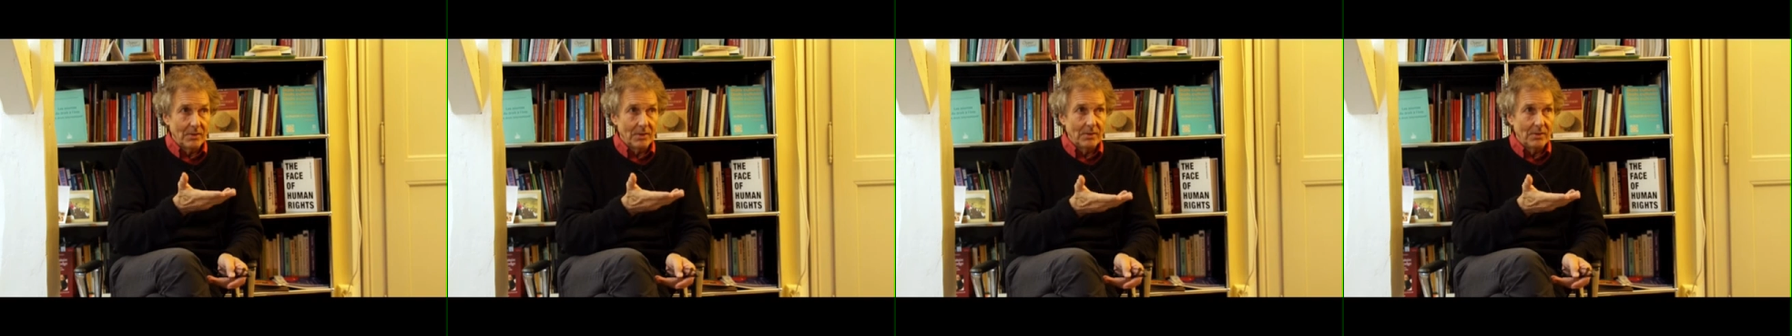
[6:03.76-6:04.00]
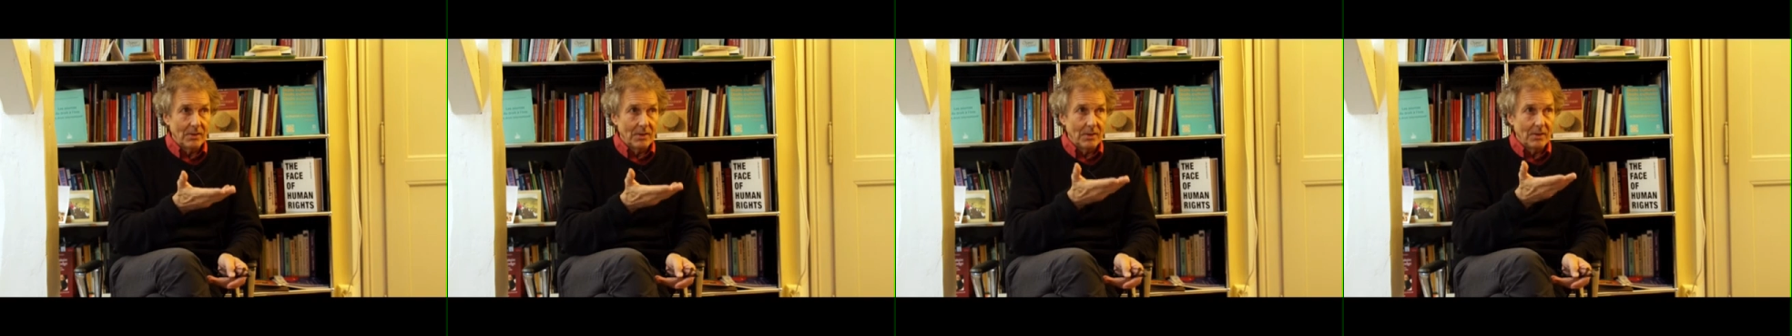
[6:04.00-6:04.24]

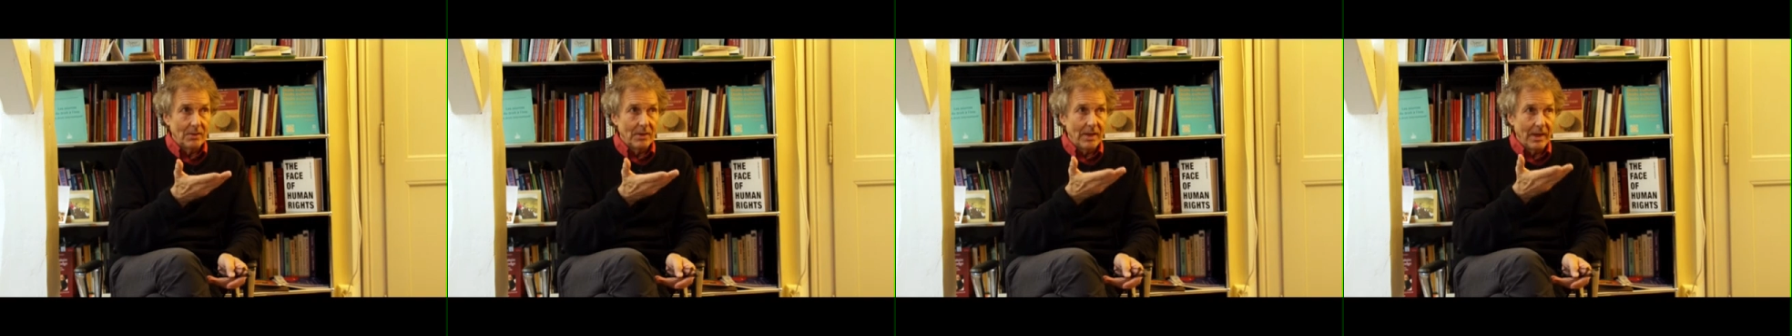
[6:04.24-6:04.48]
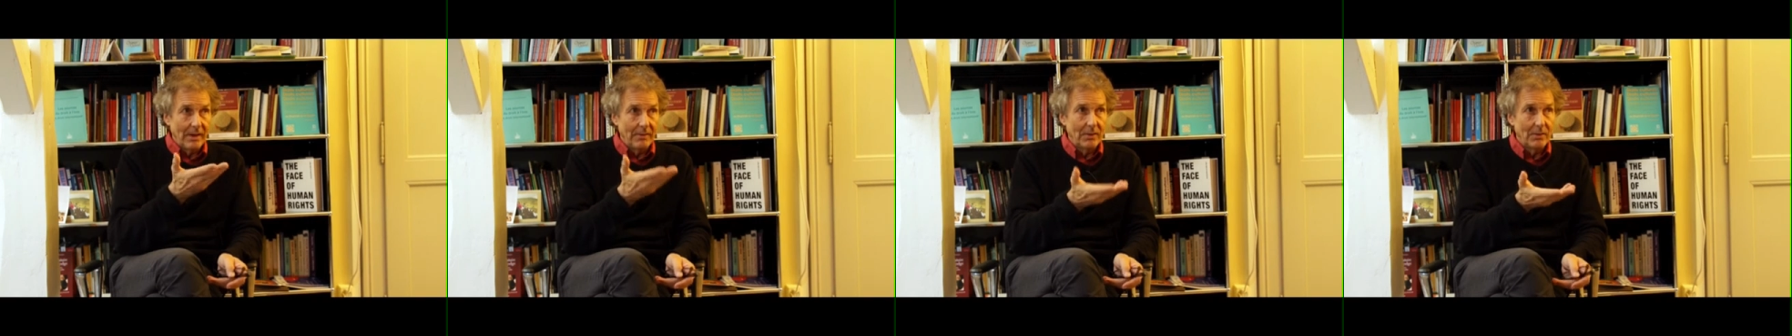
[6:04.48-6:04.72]
who
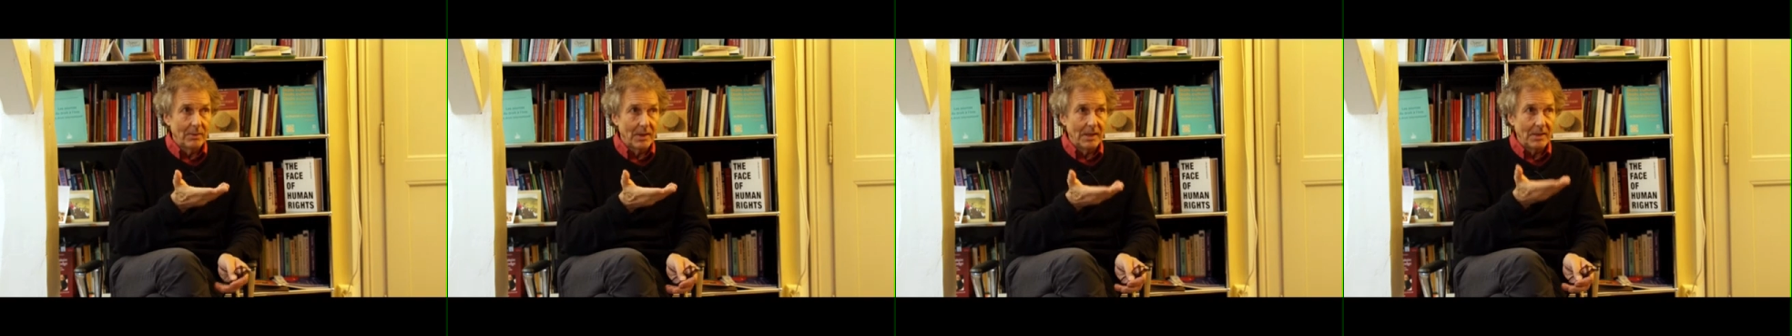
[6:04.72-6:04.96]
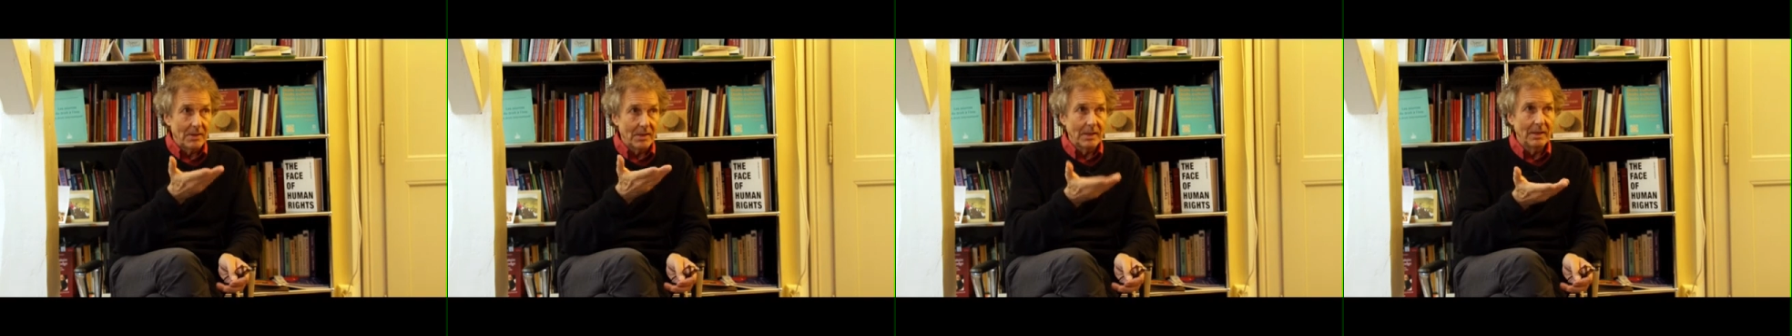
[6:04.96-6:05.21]
have the
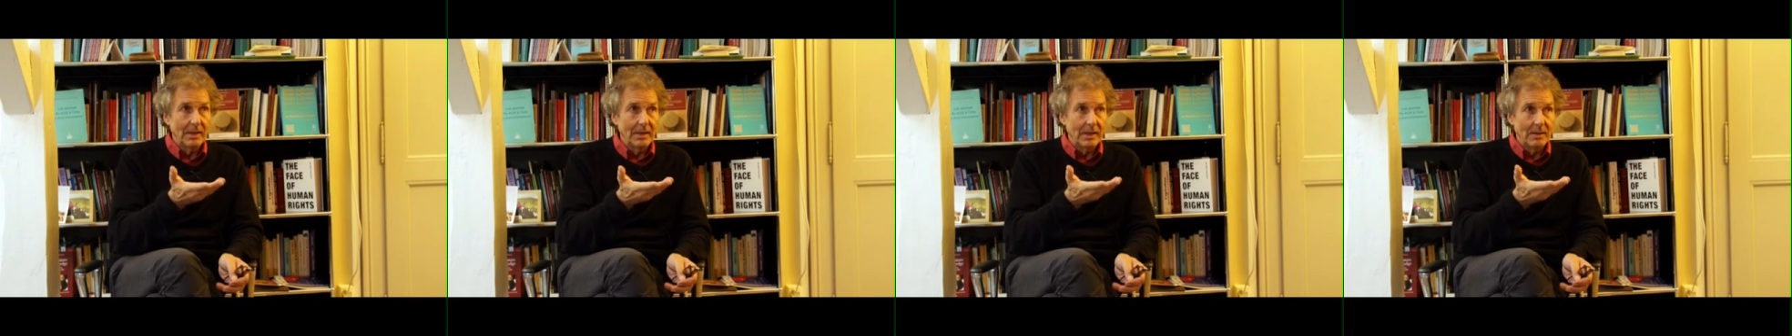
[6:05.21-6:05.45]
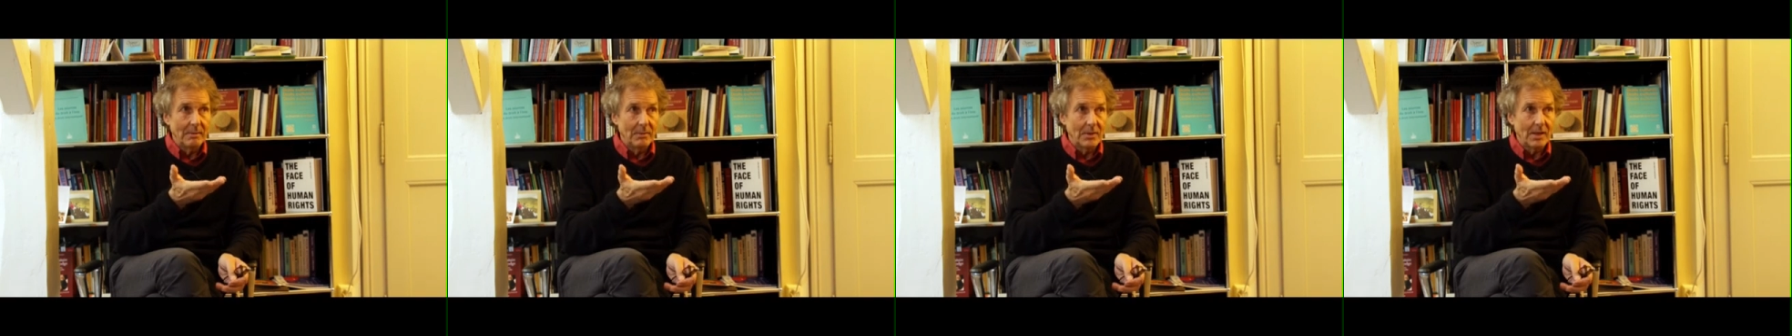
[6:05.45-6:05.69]
rights
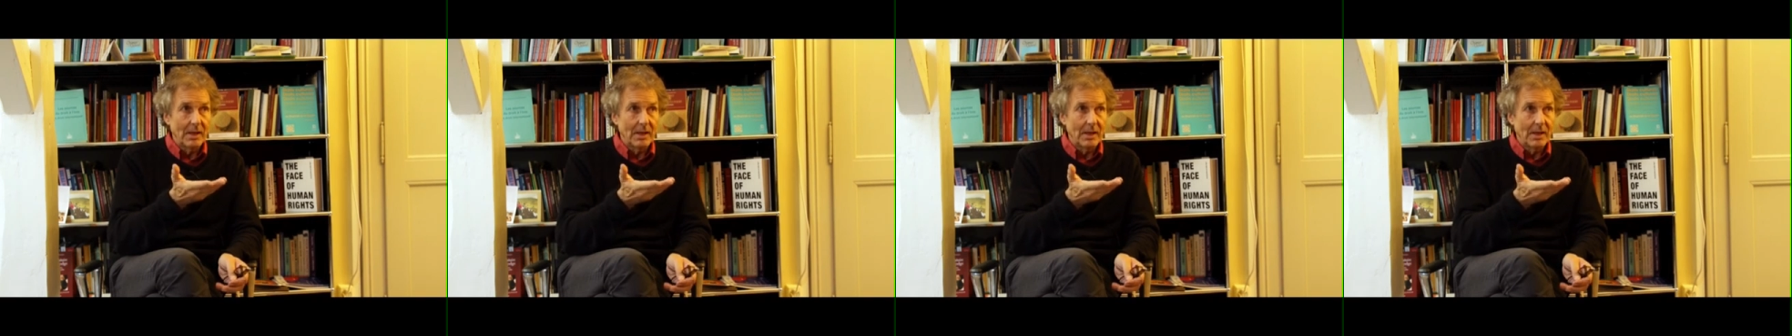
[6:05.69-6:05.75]
claims,